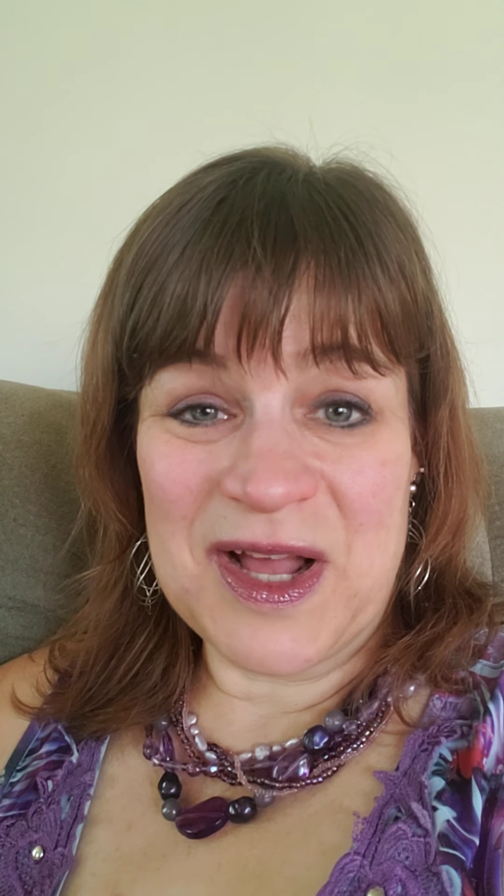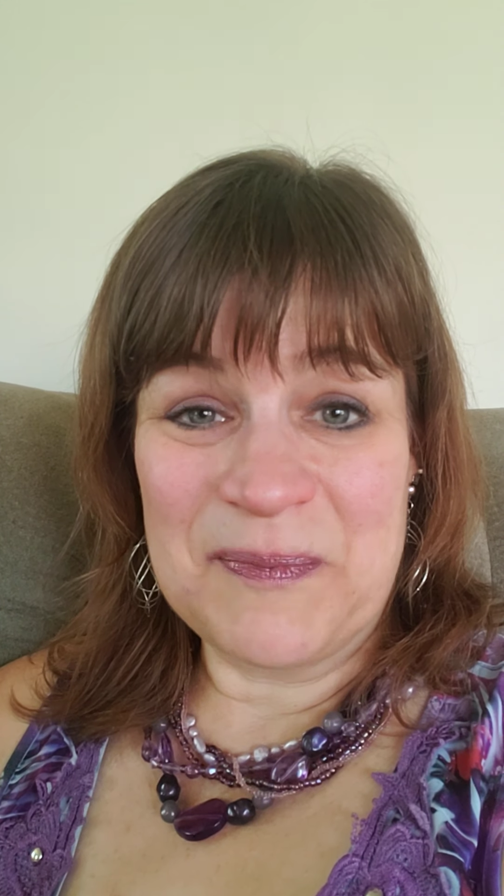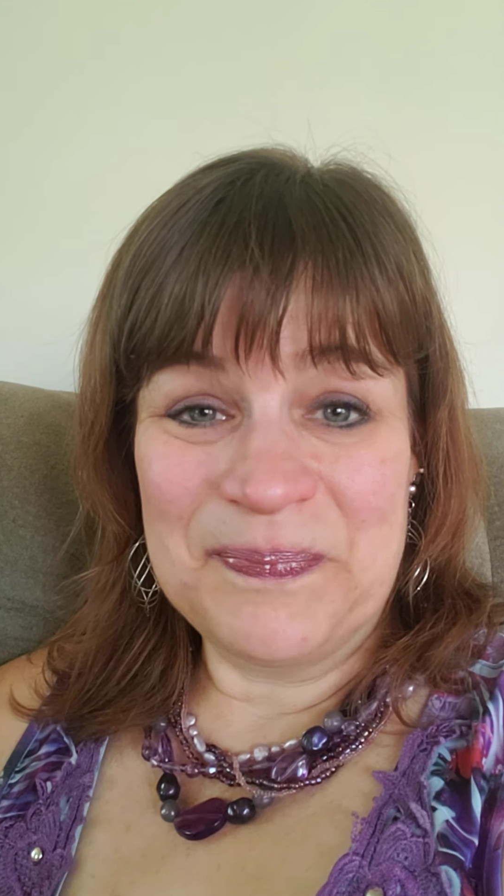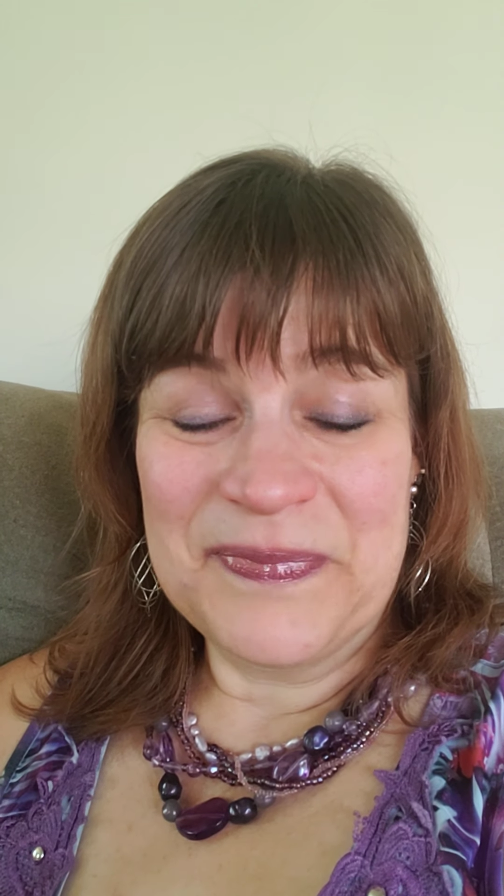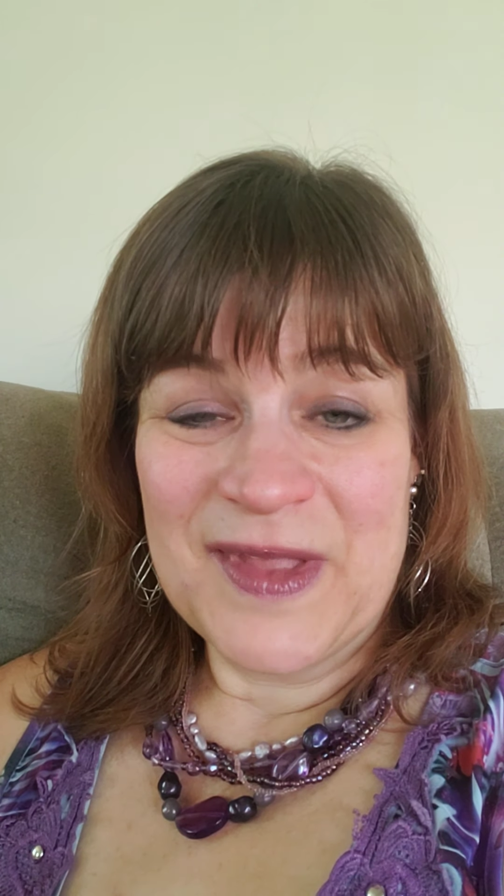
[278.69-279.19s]

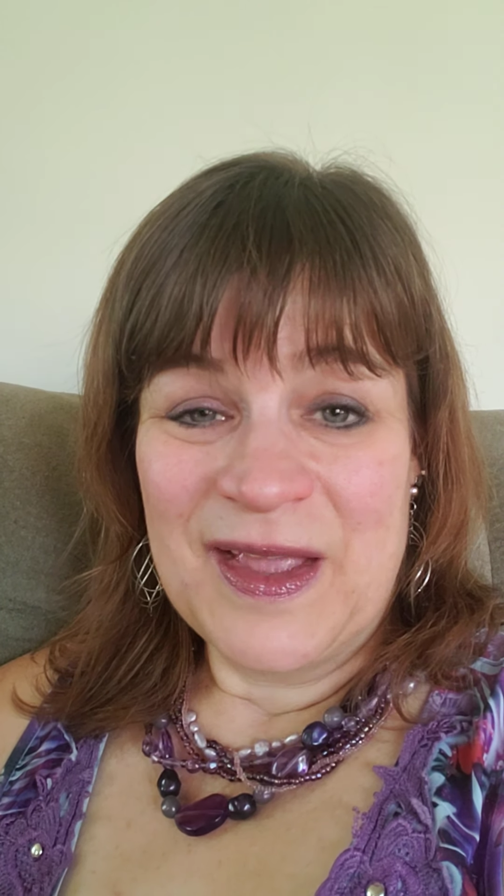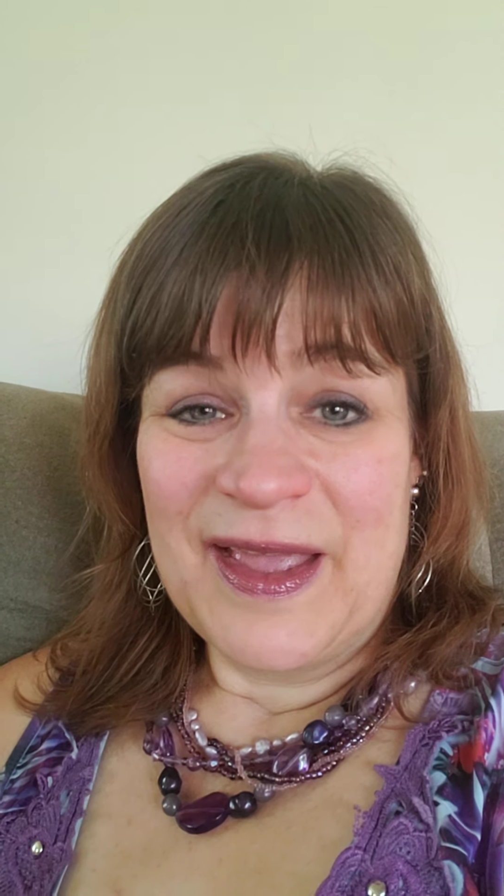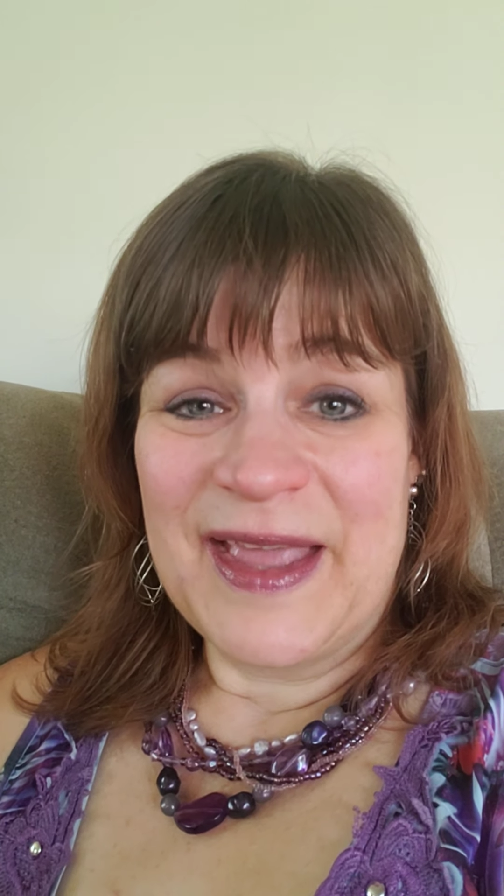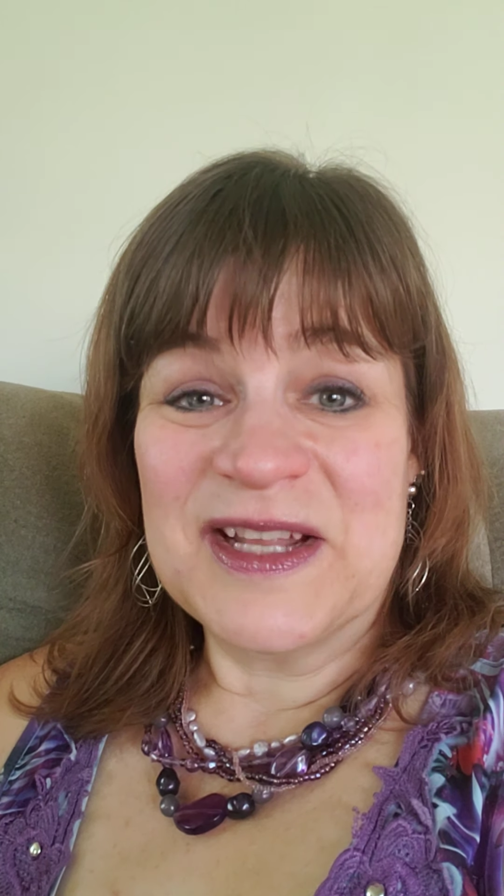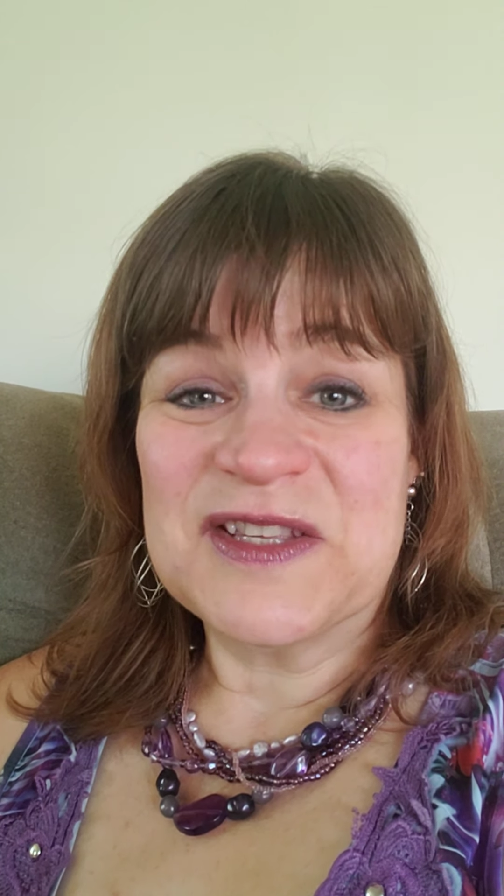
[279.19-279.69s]
up,
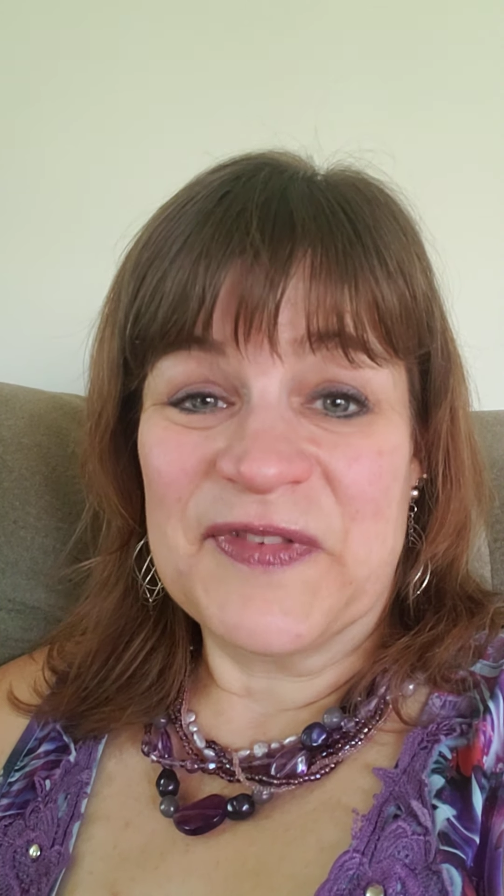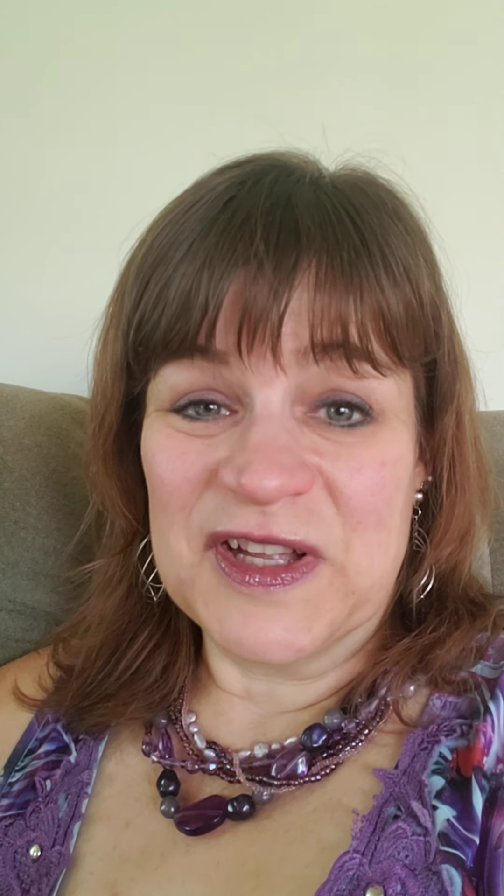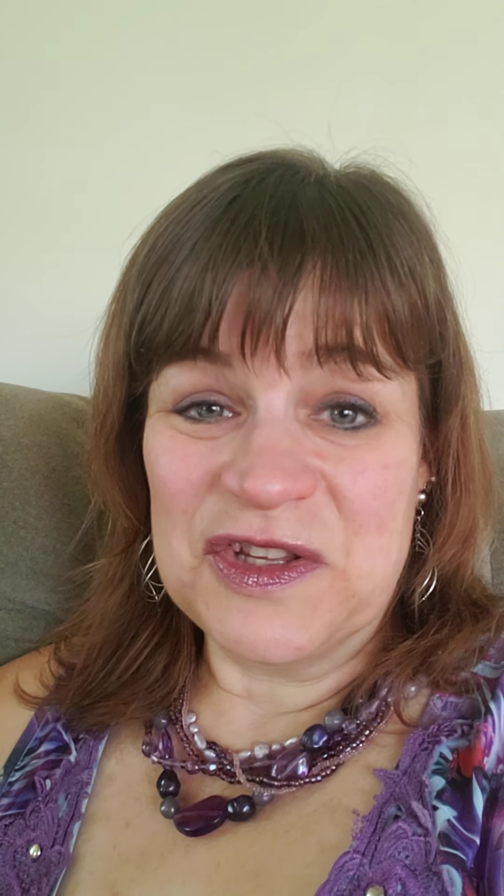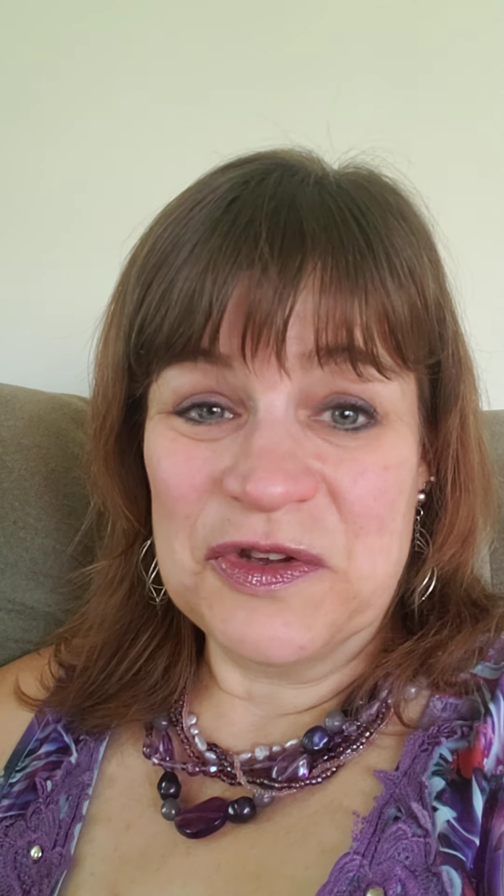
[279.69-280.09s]
and it's fun.